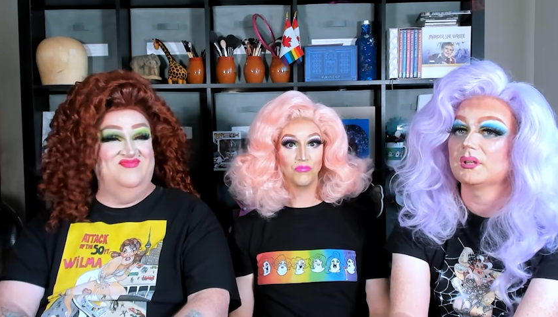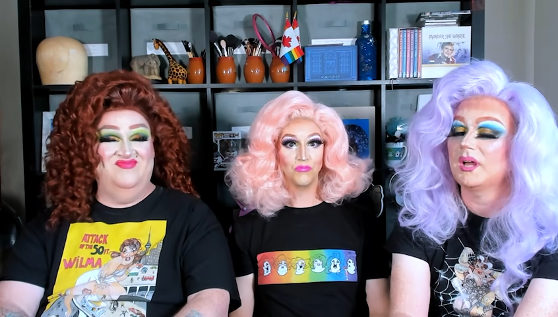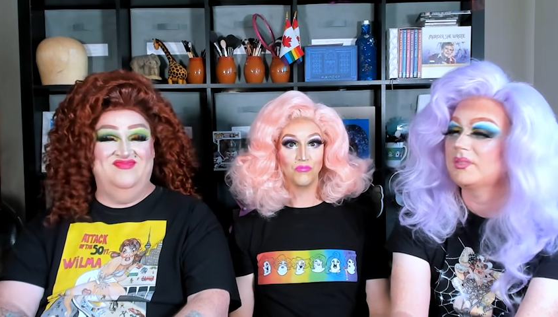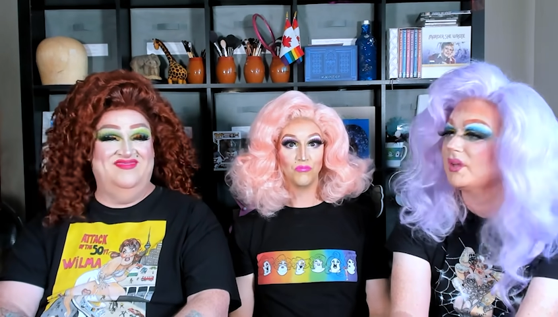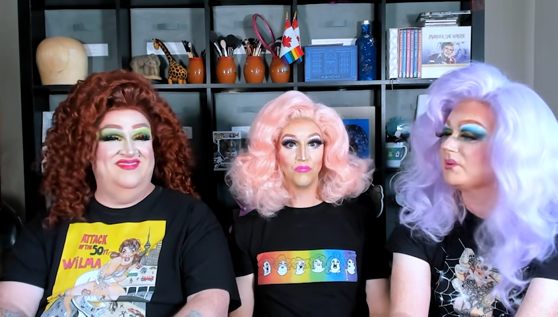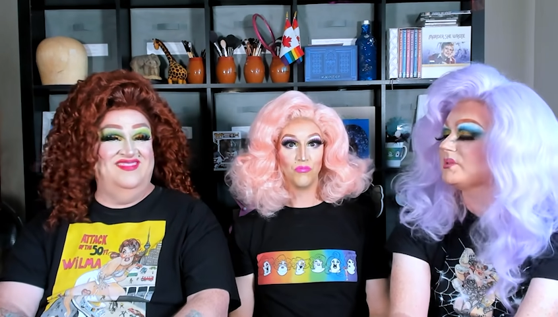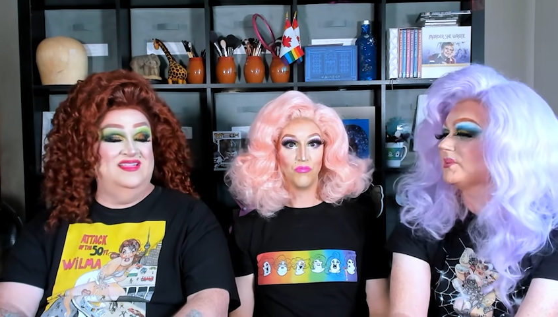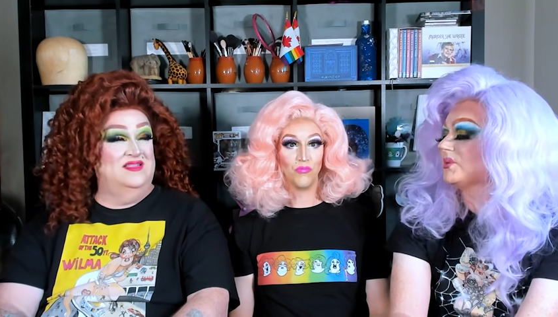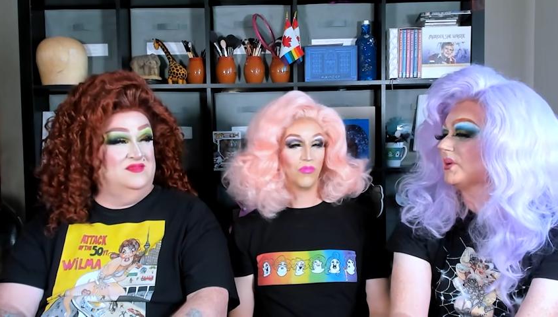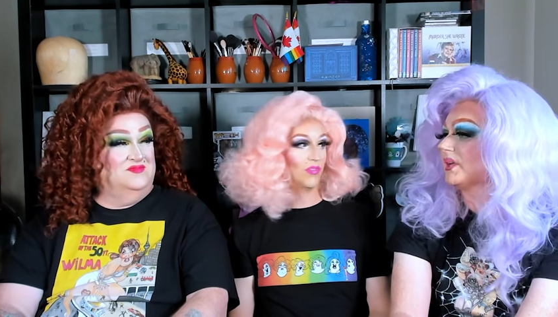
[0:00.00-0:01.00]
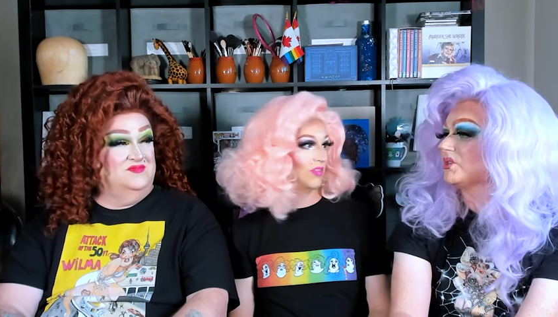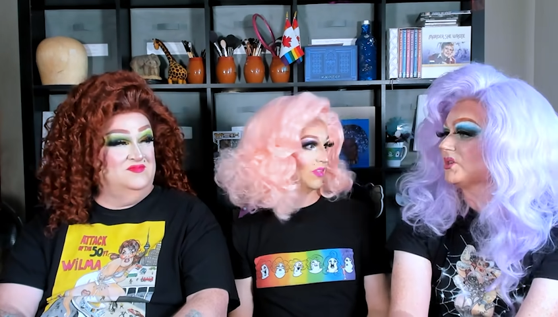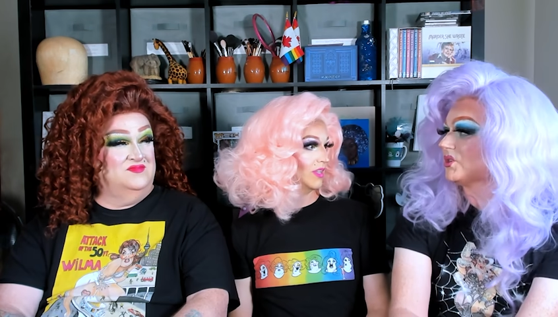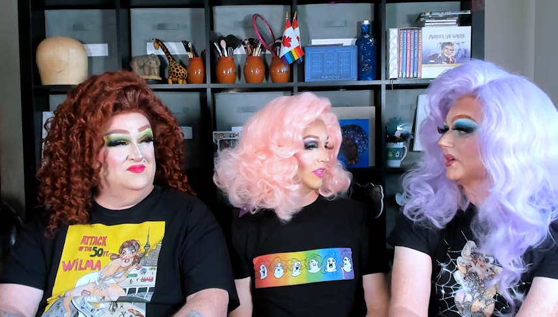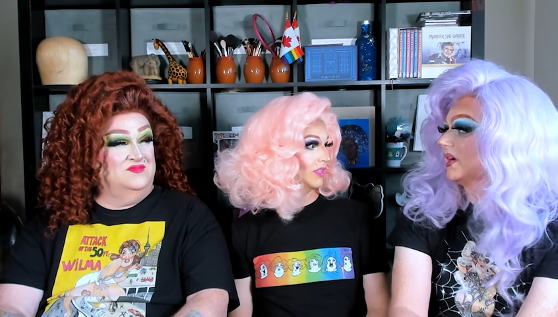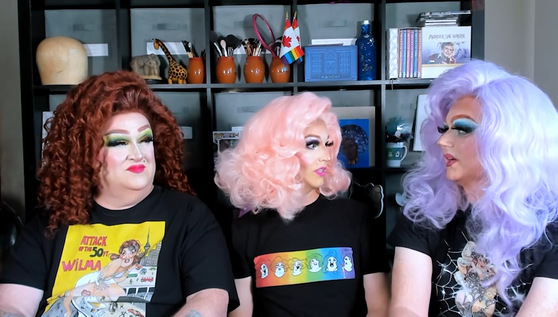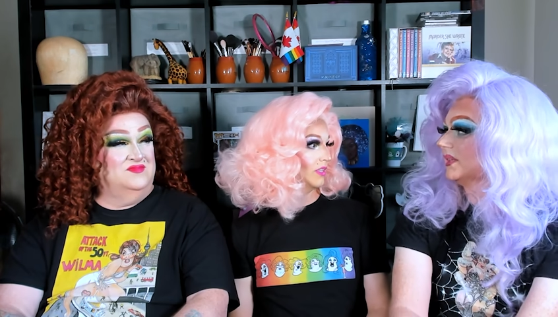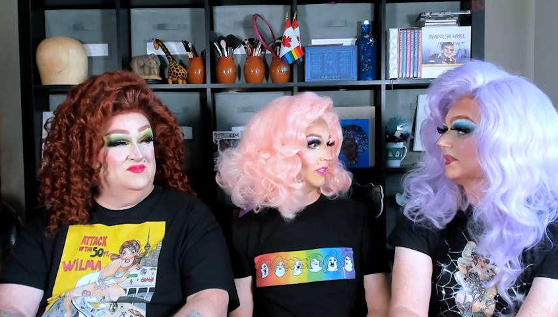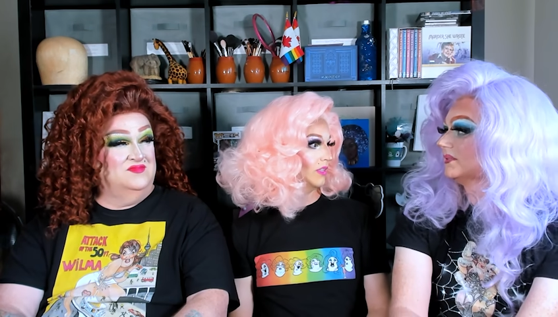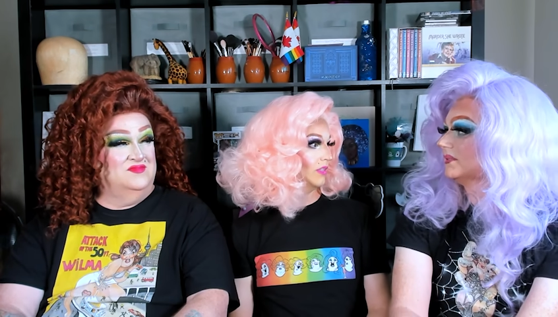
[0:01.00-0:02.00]
Speaker 1: I thought it was between Ginger and
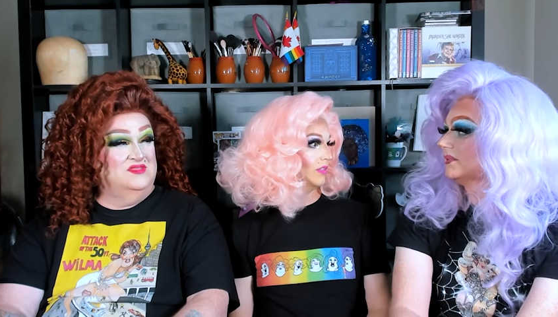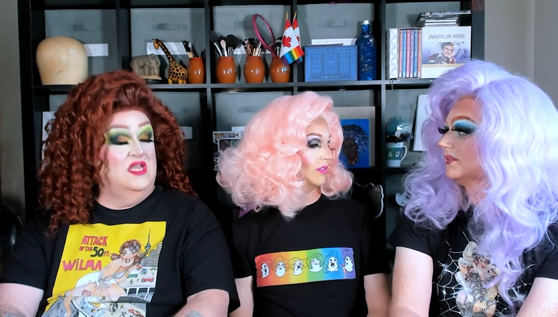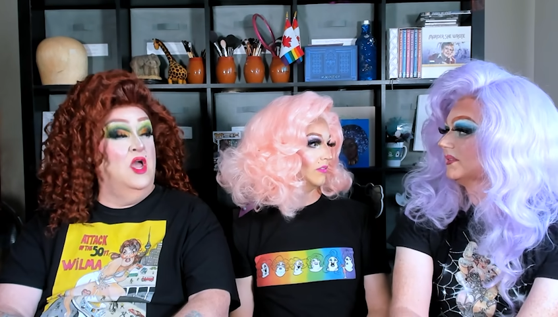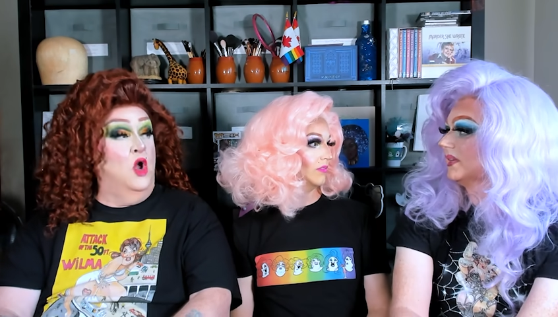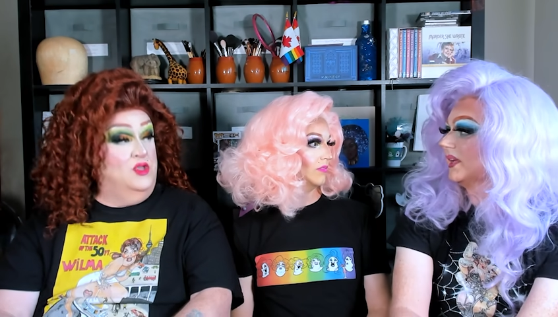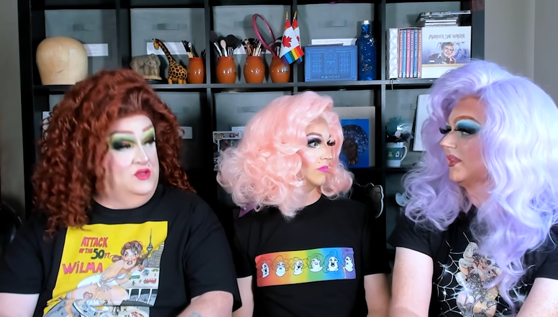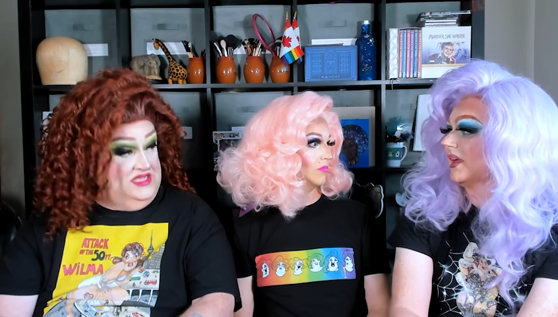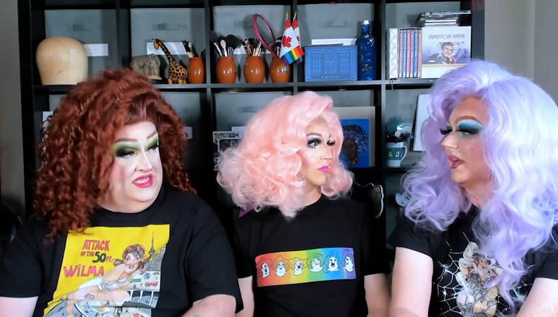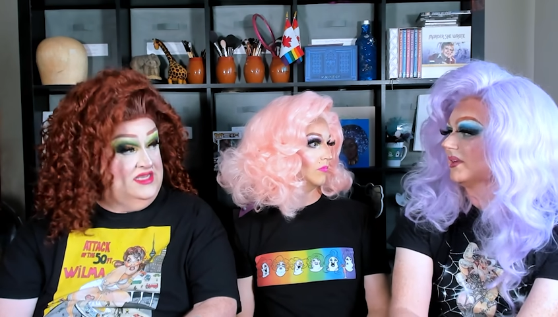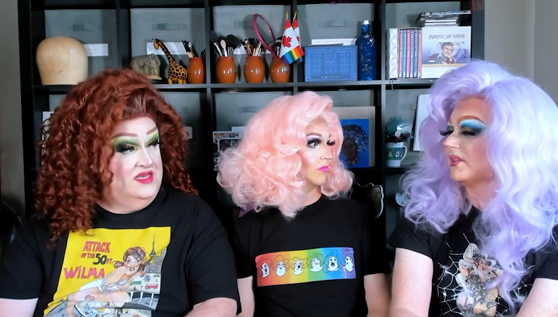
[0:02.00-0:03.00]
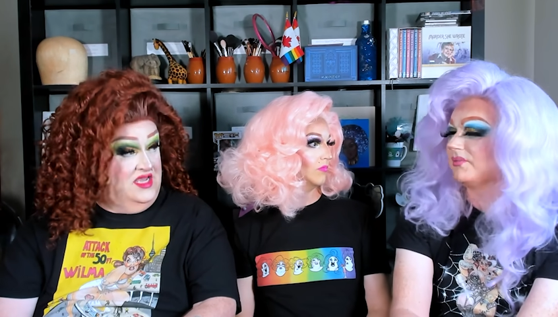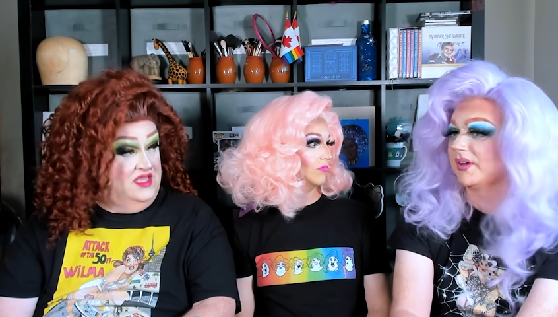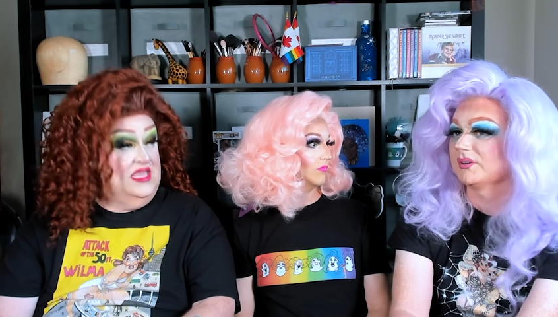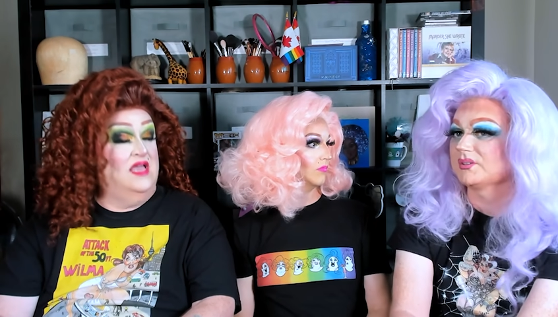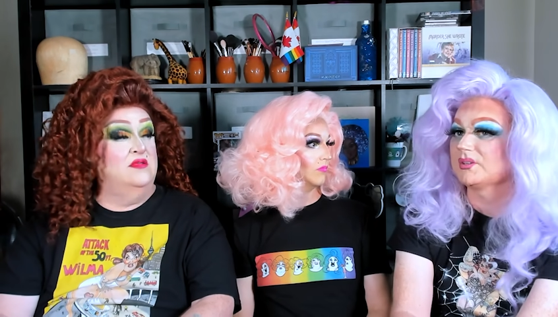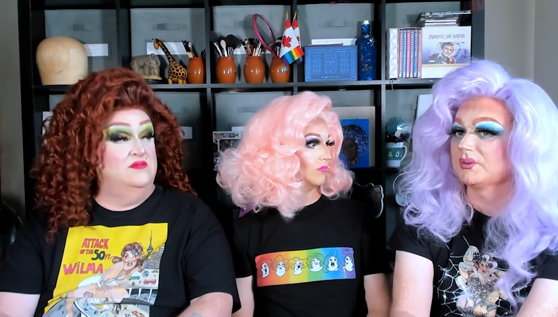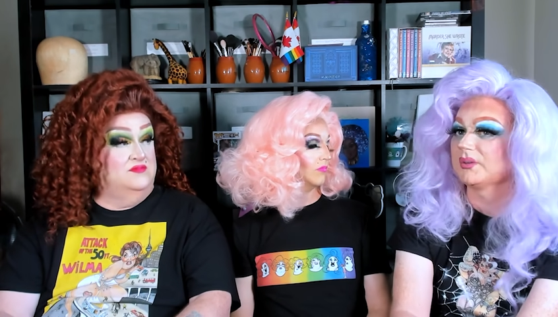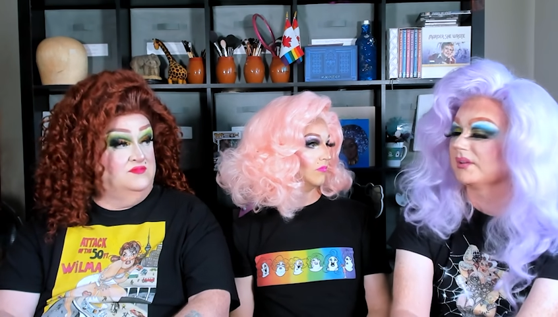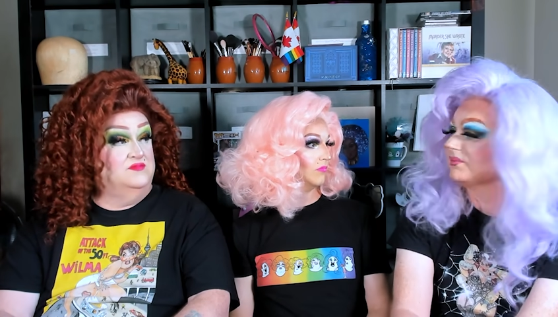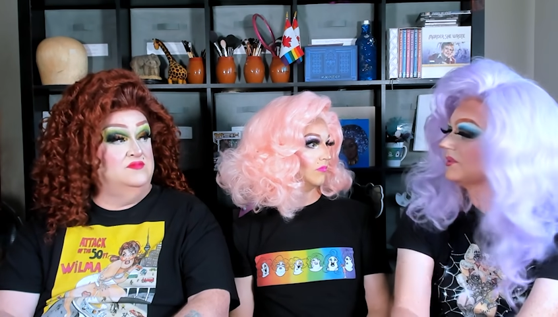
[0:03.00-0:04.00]
Kylie.
Speaker 2: Oh, you did. The final two.
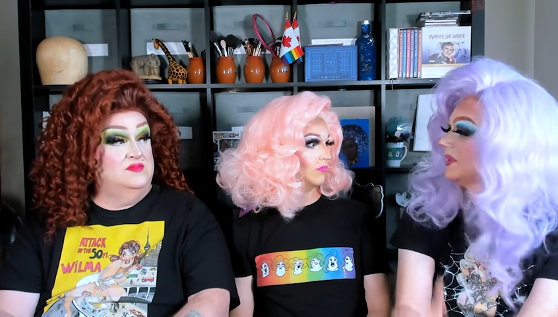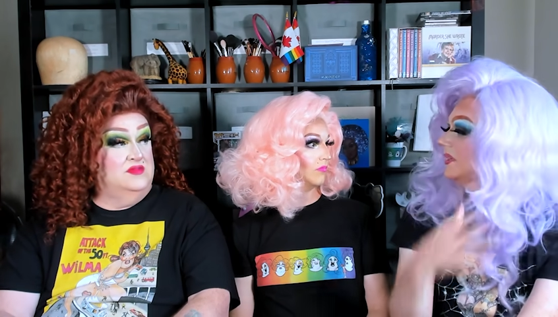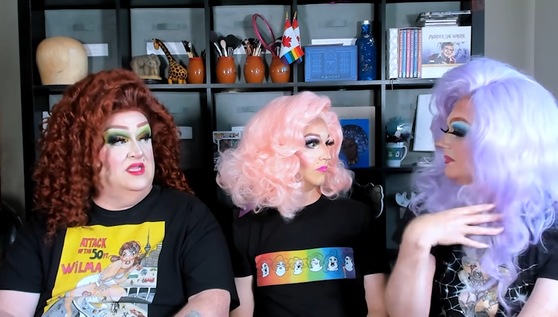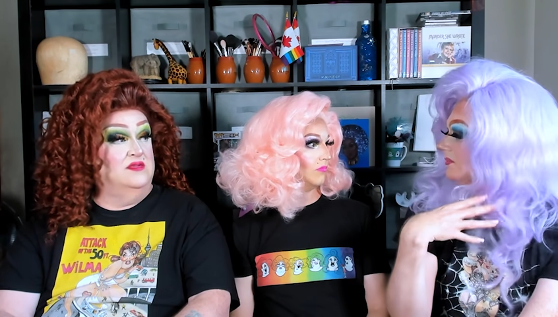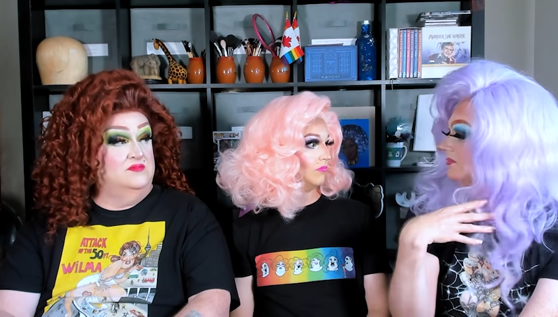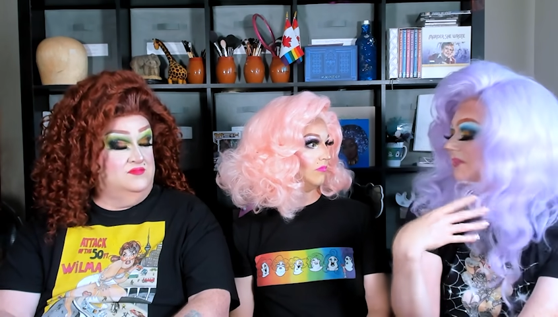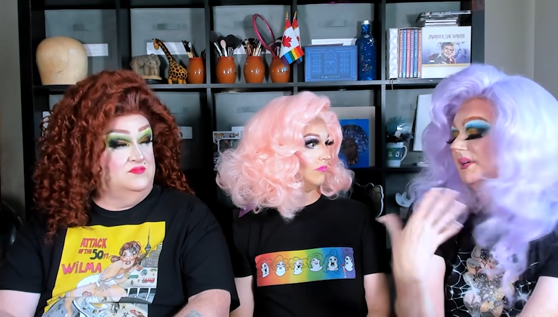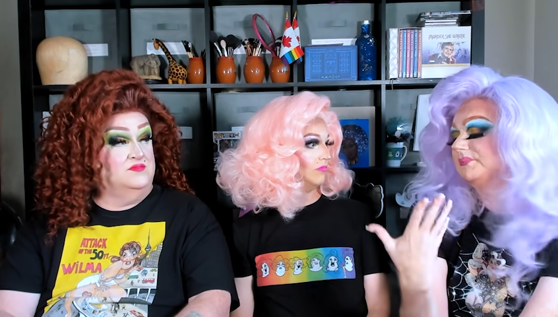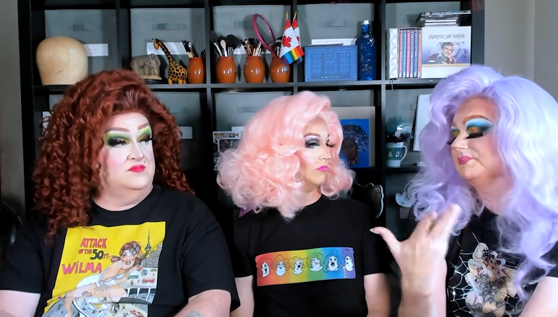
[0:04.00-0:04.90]
Yeah. For me. Yeah. So.